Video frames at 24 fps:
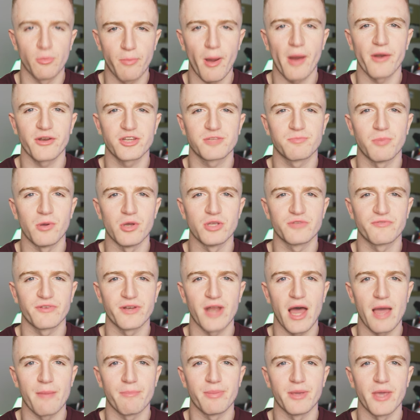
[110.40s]
So back to Spoons for
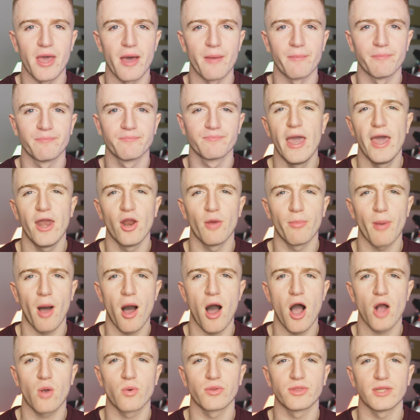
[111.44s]
9pm. Hit up
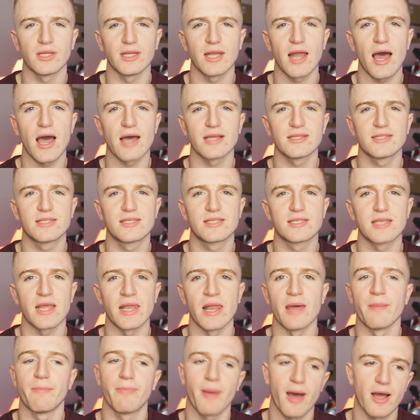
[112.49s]
Arc with the lads
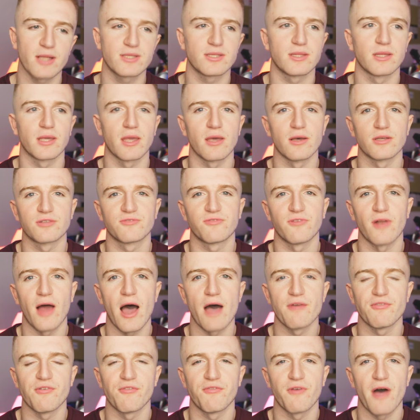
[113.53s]
and then back to the girls'
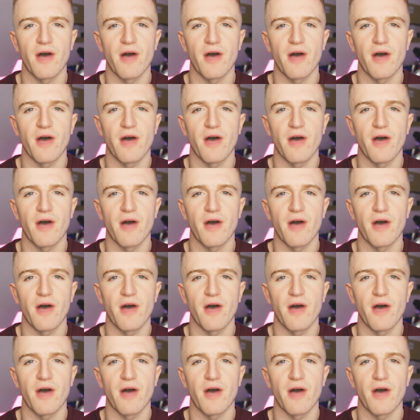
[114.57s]
flat for